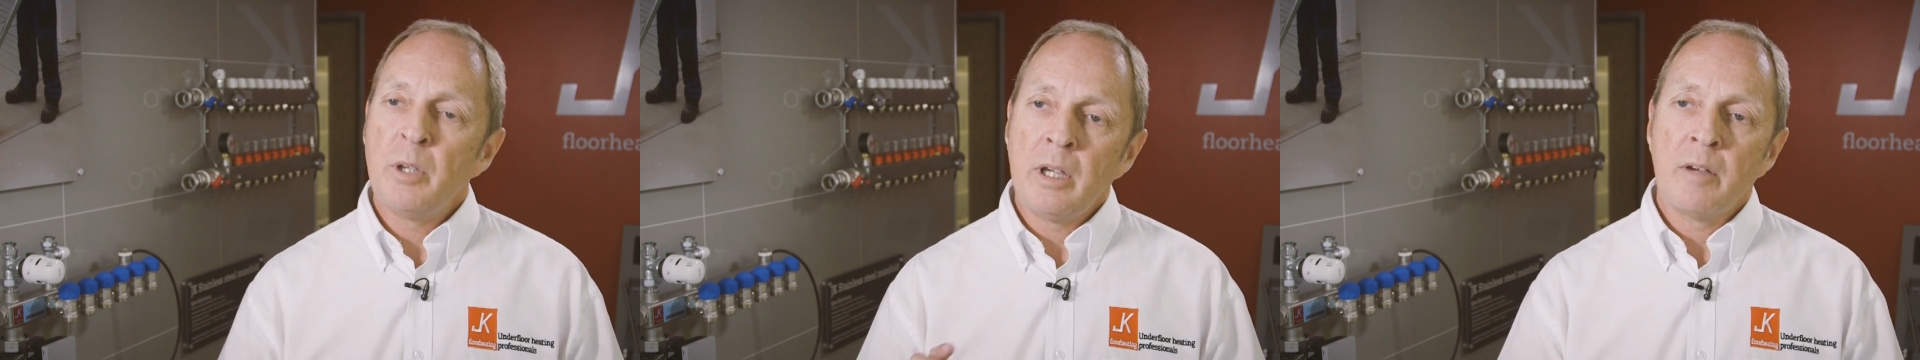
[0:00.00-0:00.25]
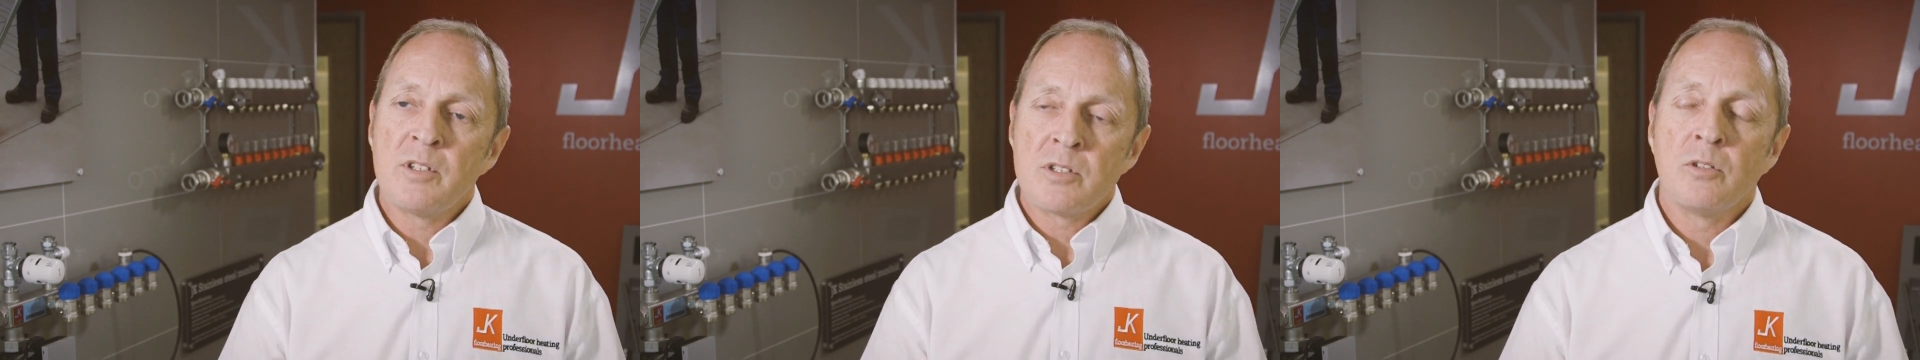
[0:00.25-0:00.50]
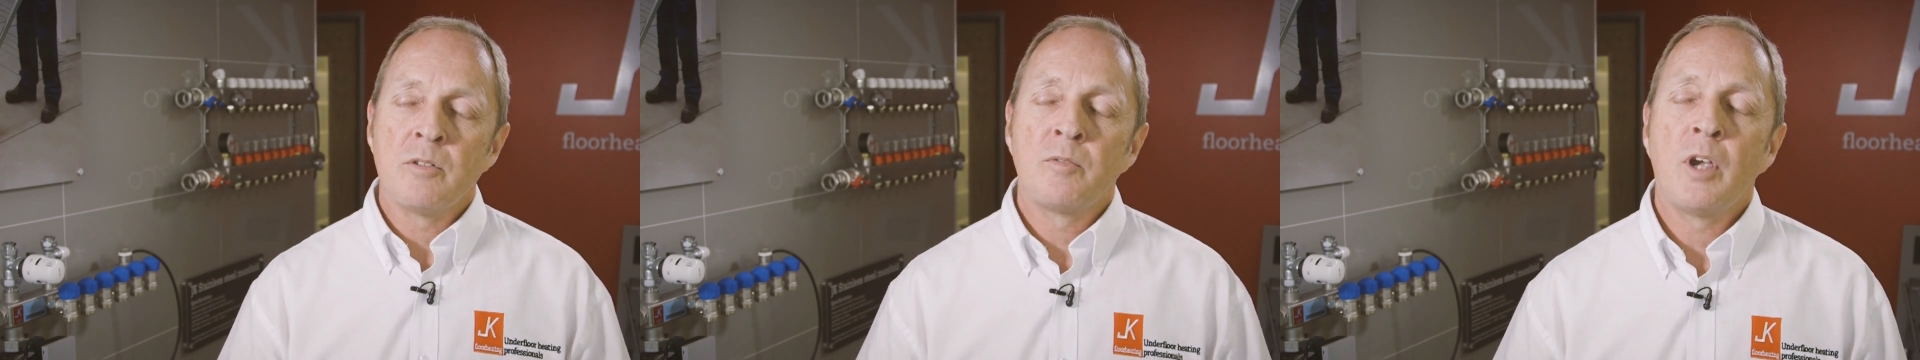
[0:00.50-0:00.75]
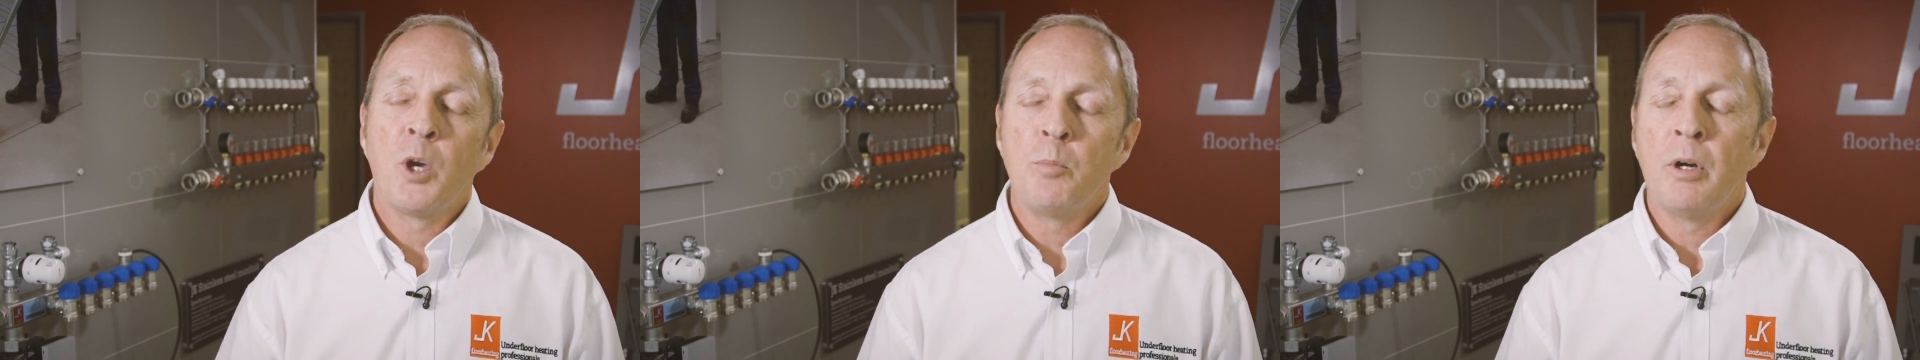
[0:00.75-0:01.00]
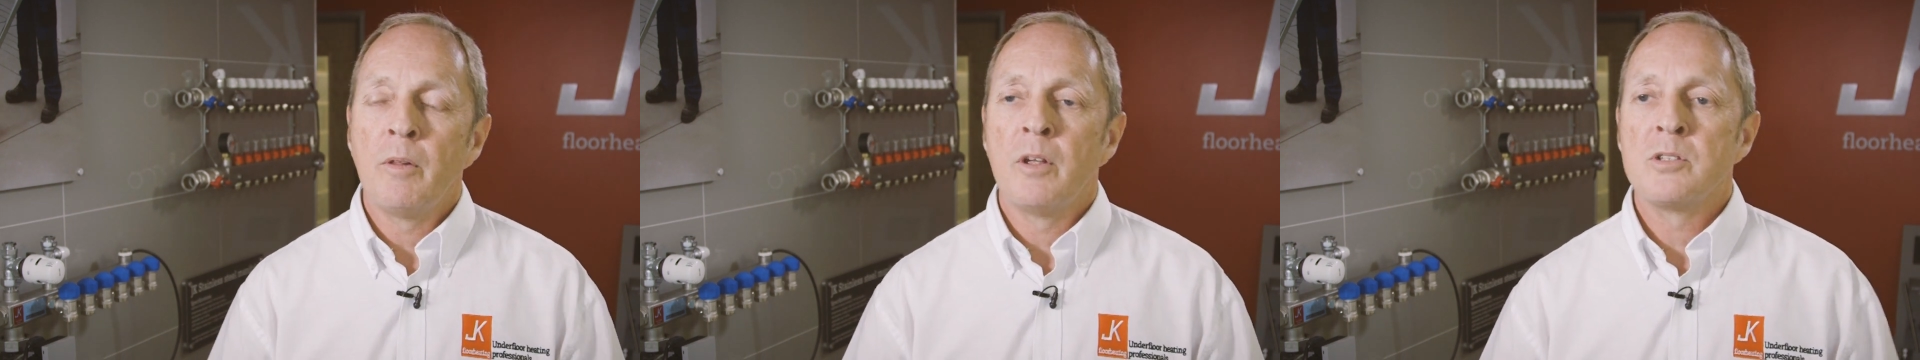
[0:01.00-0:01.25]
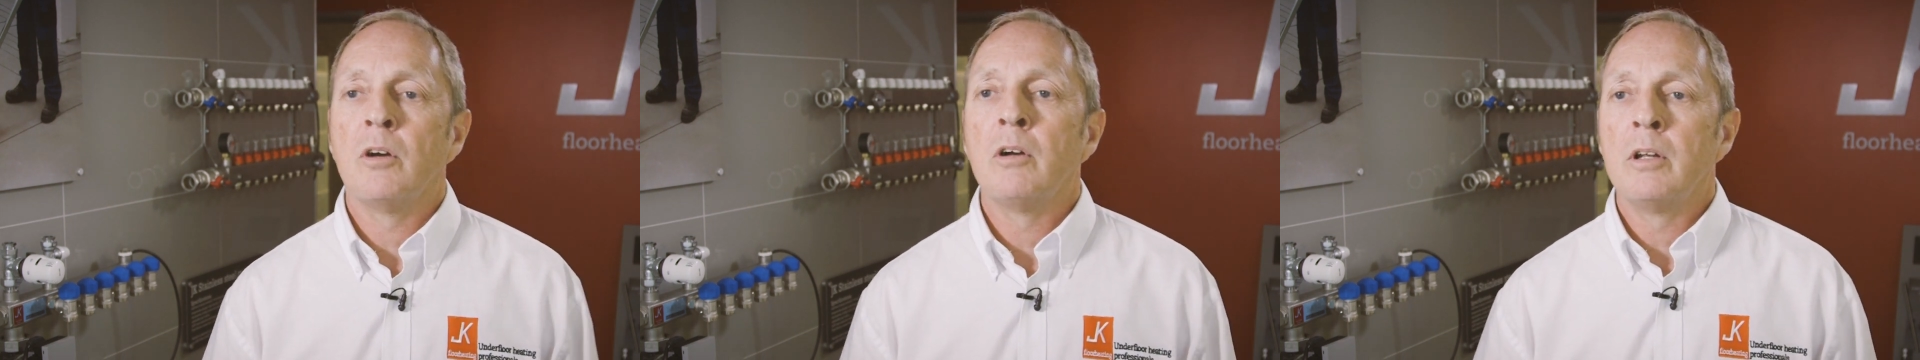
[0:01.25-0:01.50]
but you have to sort of go by
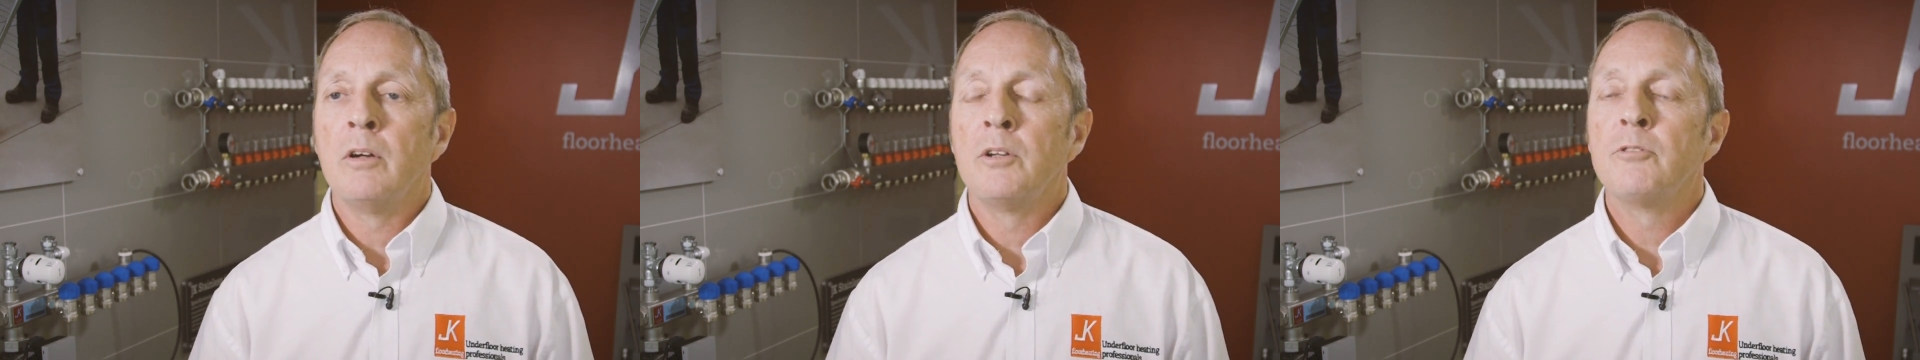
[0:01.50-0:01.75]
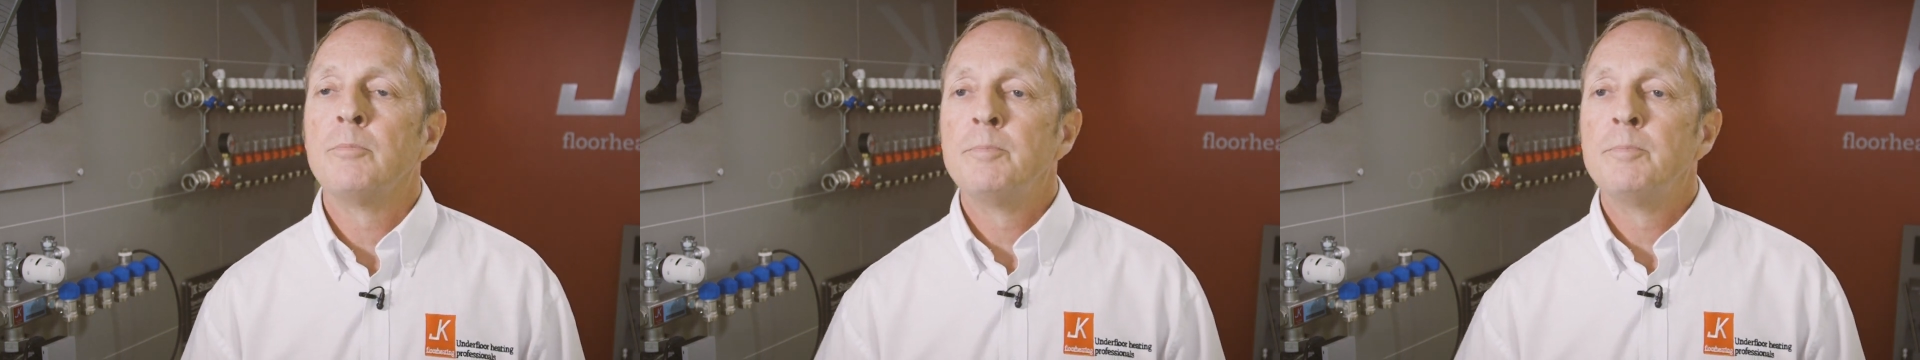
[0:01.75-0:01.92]
those guidelines.